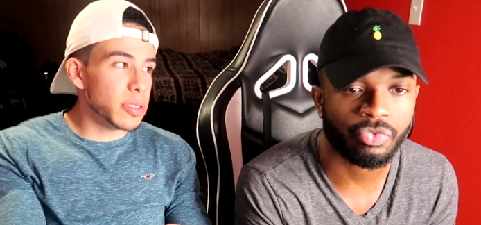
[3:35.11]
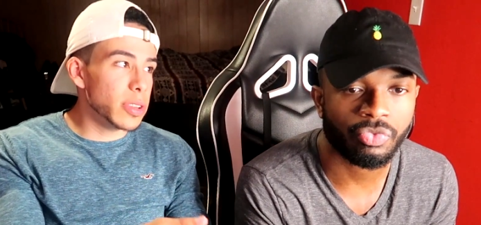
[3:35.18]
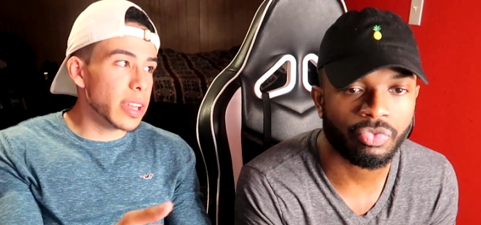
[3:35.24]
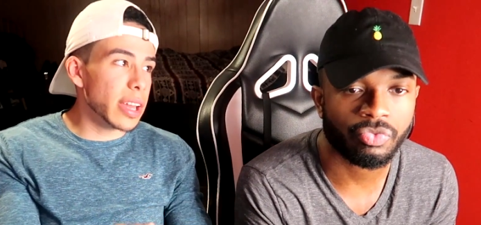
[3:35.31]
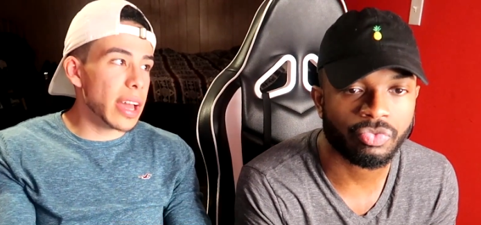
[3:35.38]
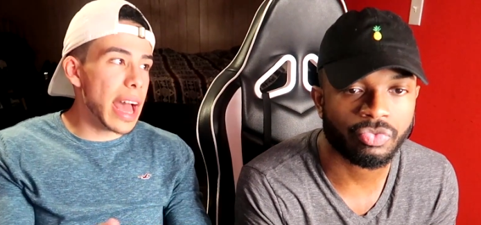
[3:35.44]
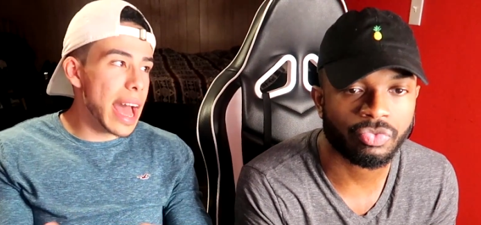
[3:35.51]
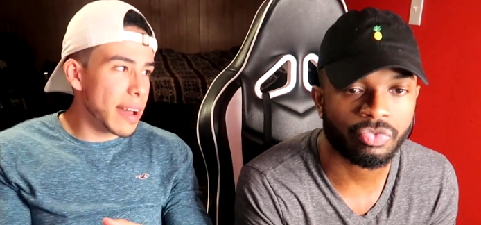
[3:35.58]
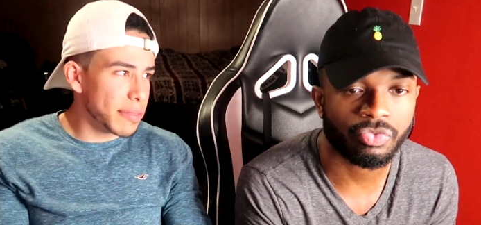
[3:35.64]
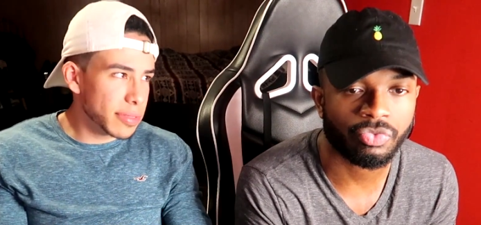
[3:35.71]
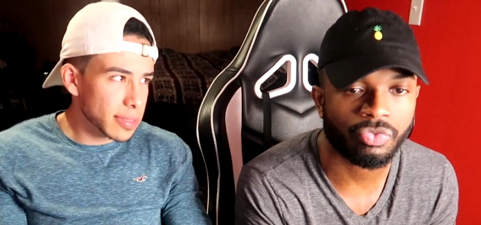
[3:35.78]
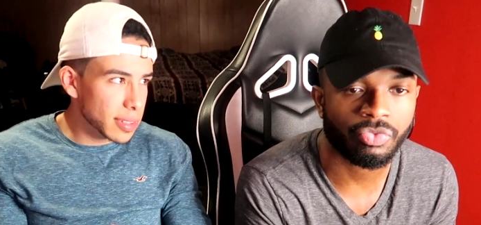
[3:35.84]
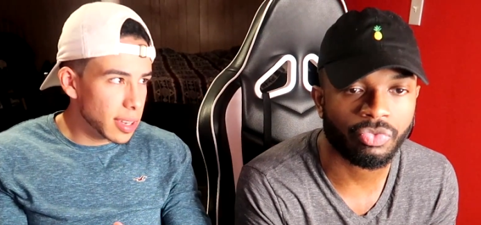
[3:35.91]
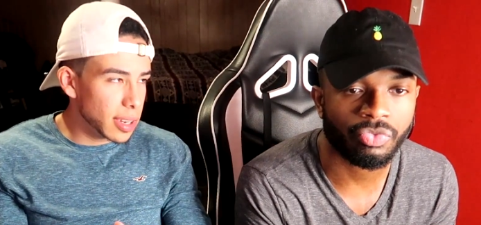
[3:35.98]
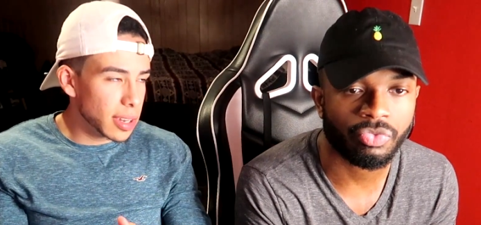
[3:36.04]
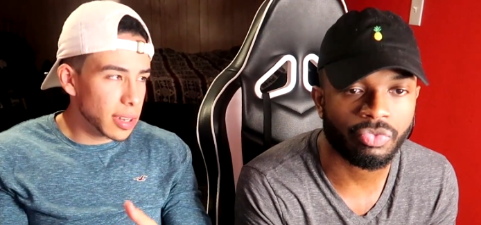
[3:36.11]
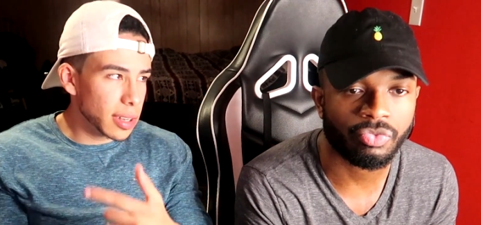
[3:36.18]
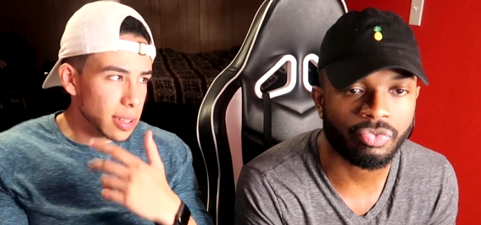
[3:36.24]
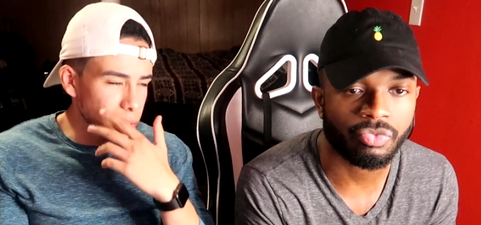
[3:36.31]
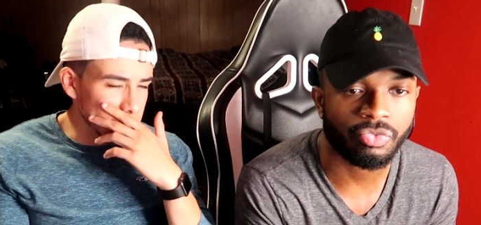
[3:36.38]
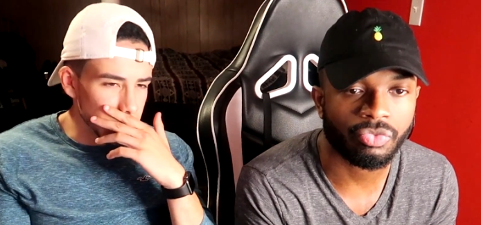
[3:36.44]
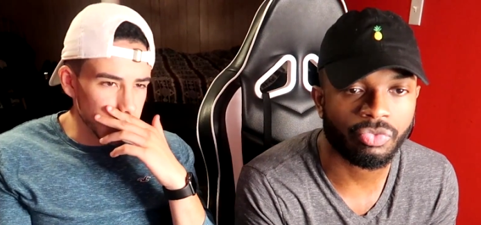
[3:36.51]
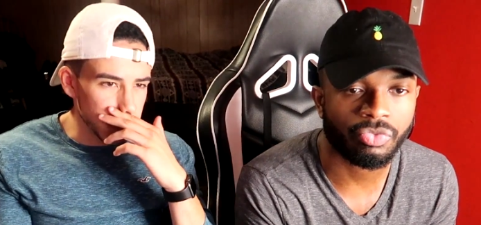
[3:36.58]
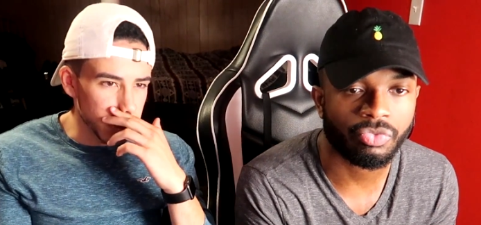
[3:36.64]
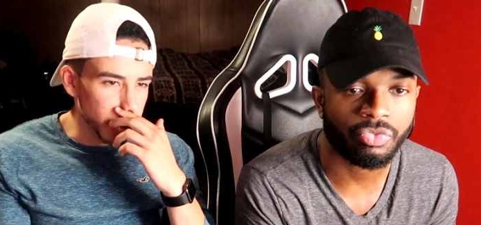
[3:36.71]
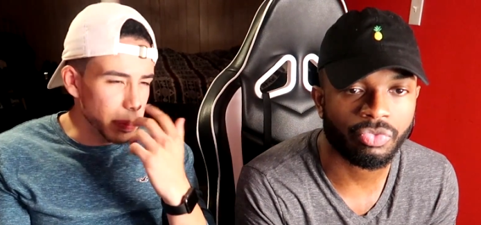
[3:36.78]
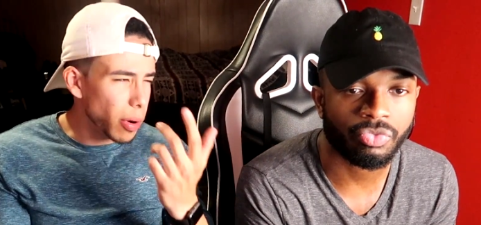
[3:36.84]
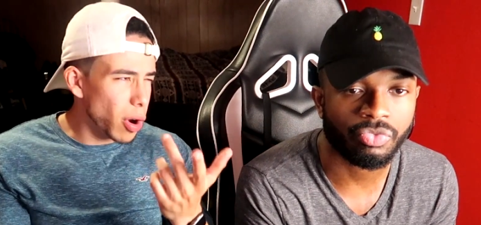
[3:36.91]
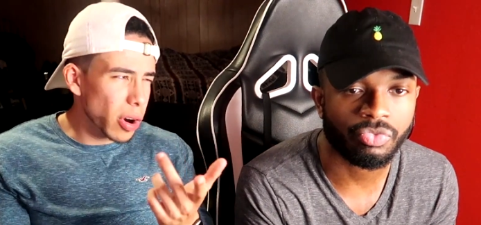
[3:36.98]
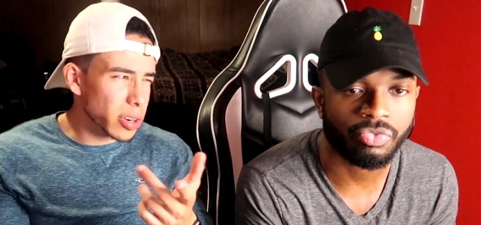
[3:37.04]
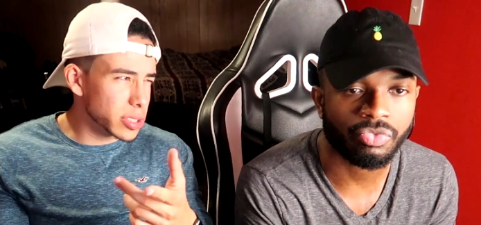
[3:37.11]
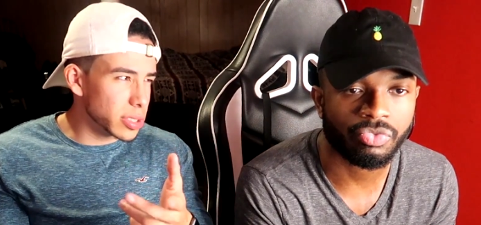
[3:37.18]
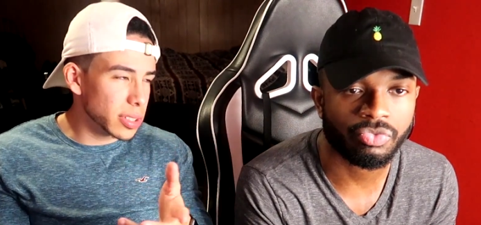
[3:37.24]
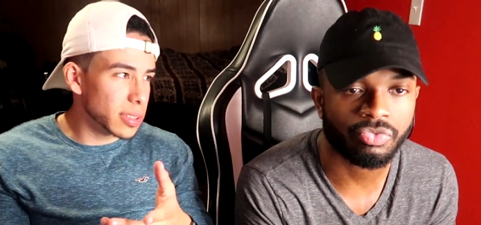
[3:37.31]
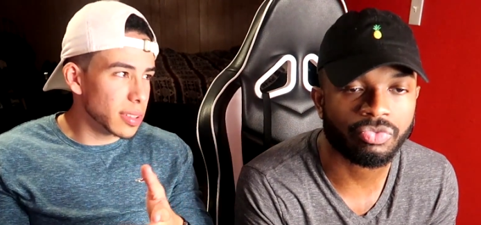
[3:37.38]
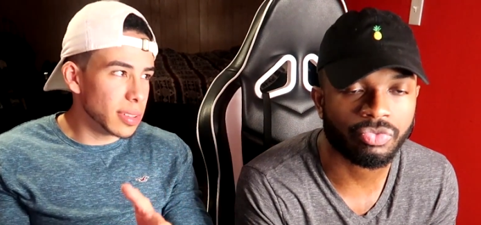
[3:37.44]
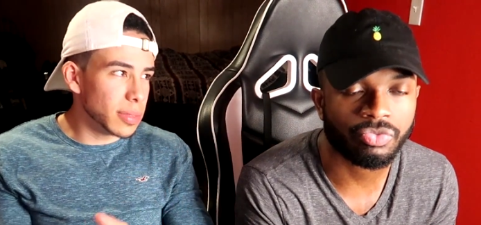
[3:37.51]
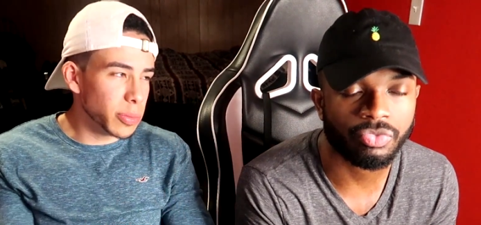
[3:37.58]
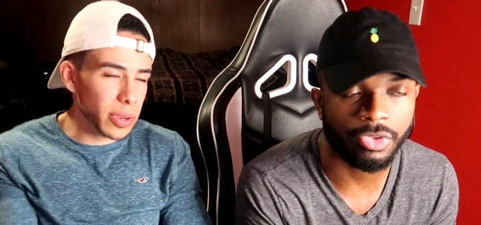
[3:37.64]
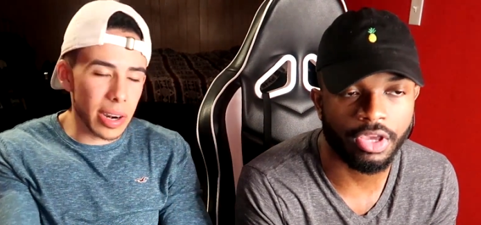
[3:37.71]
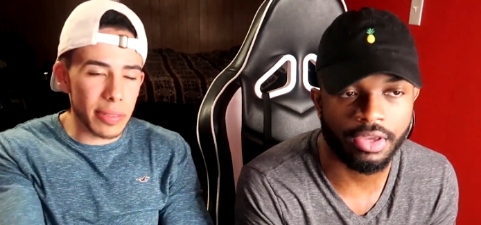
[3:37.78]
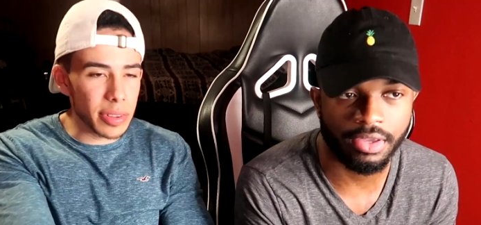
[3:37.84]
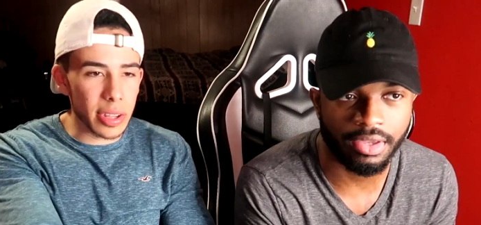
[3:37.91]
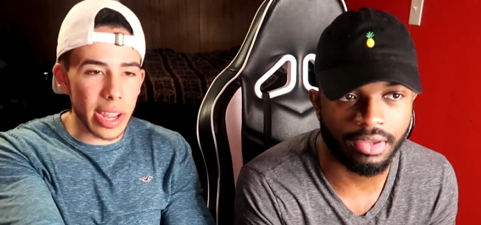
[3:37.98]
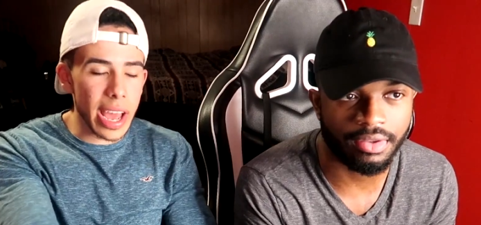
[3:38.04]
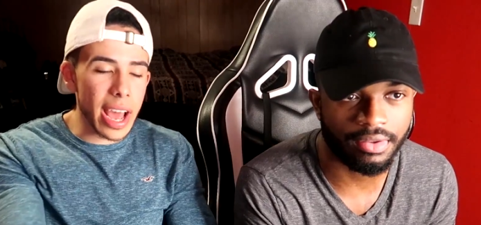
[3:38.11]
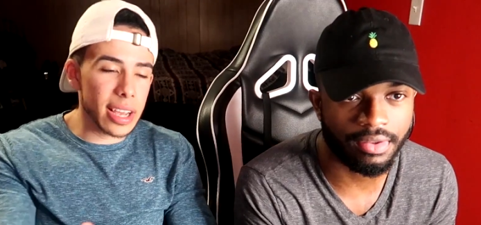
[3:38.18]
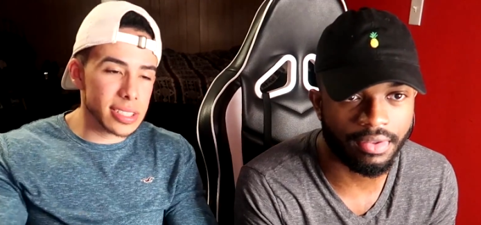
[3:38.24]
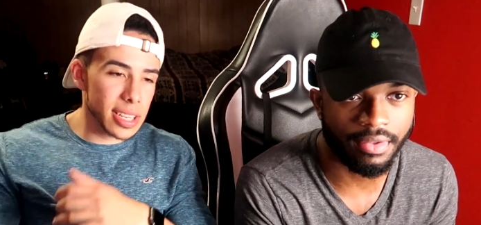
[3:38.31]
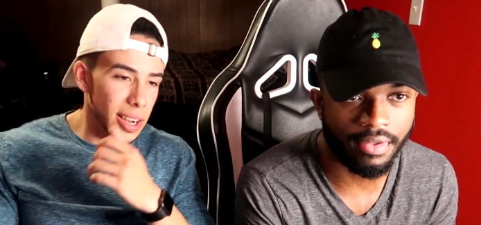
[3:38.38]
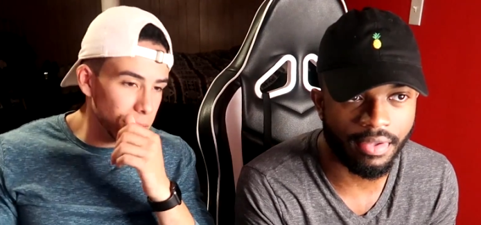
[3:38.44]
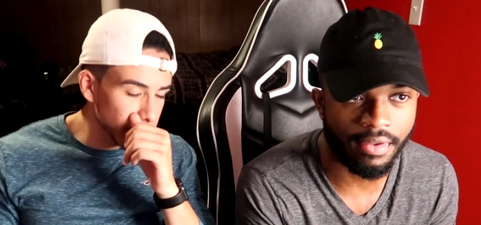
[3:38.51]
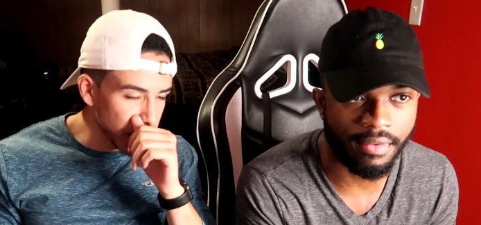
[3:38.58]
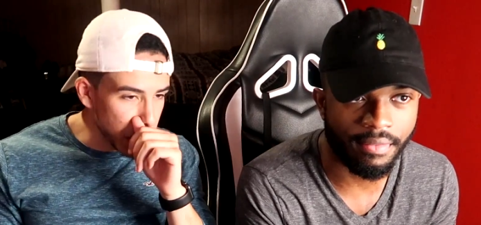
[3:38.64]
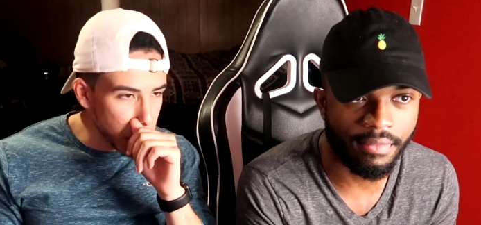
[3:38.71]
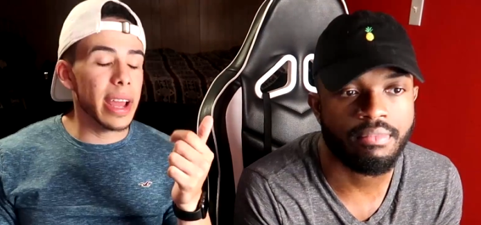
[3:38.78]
Speaker 1: you get half the bars or whatever the gas, I don't know.